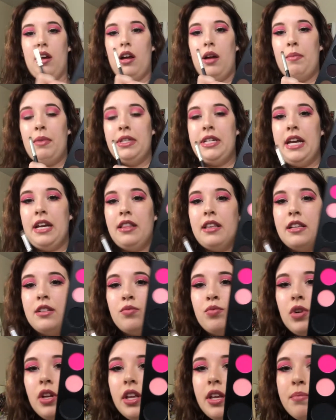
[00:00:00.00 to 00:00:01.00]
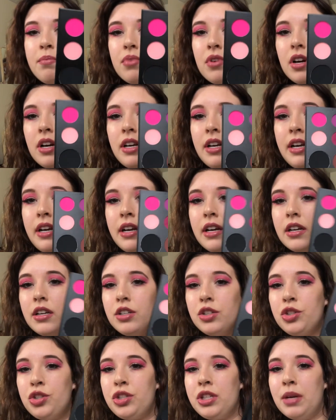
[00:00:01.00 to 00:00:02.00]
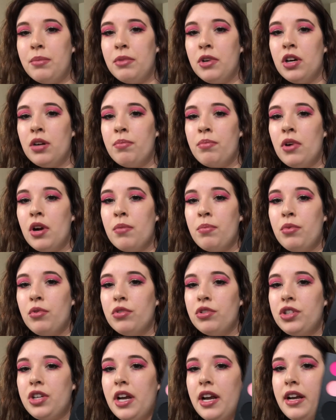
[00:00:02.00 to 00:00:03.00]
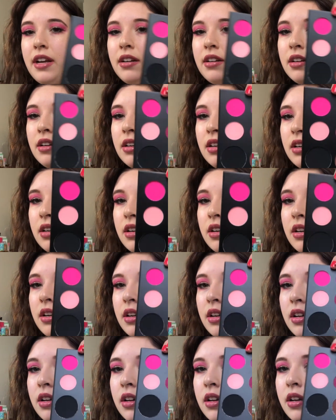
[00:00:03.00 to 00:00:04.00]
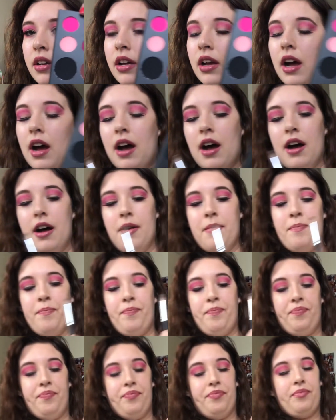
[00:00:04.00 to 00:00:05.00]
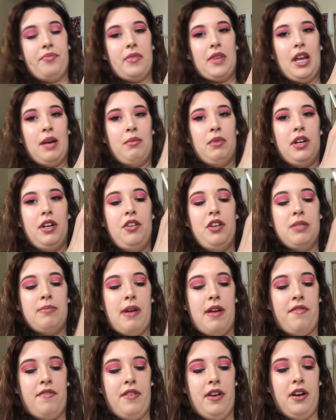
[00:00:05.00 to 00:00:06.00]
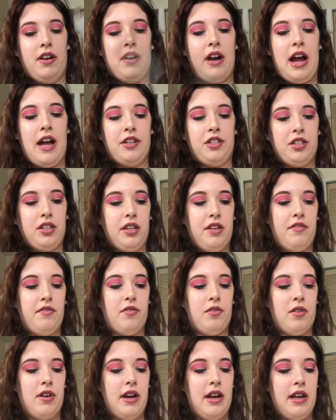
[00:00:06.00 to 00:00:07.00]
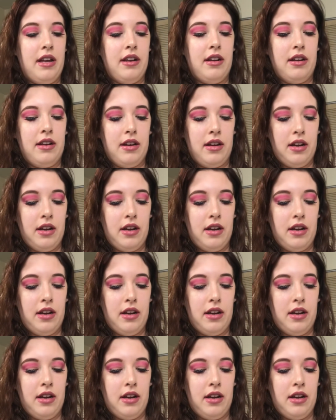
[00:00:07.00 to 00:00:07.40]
I'm going to take this really pretty shimmer purple shade. I'm going to use my finger actually for it.